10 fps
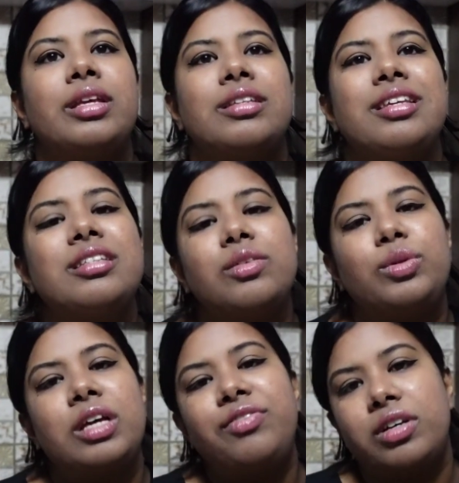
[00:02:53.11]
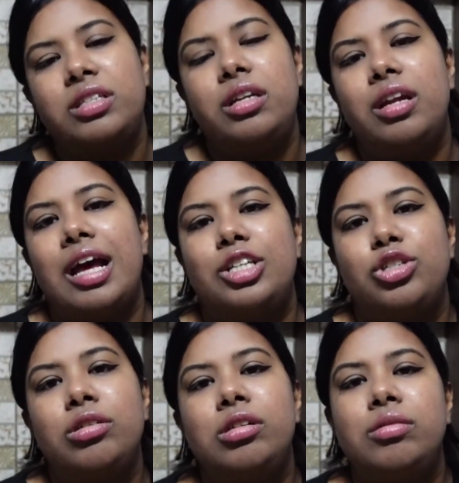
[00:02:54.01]
Since it was our first
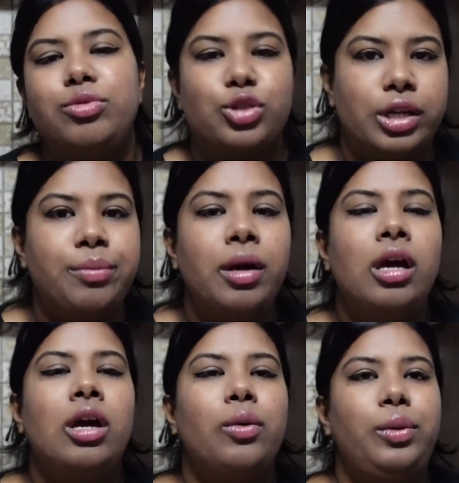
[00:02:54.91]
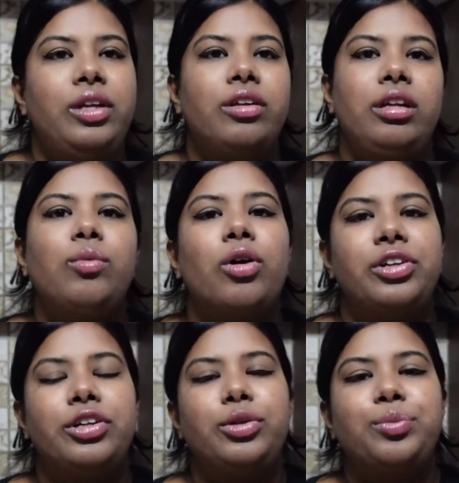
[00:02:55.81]
international trip, we really
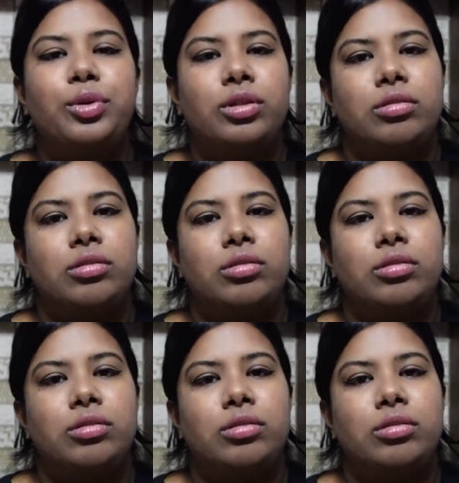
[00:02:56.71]
wanted to book,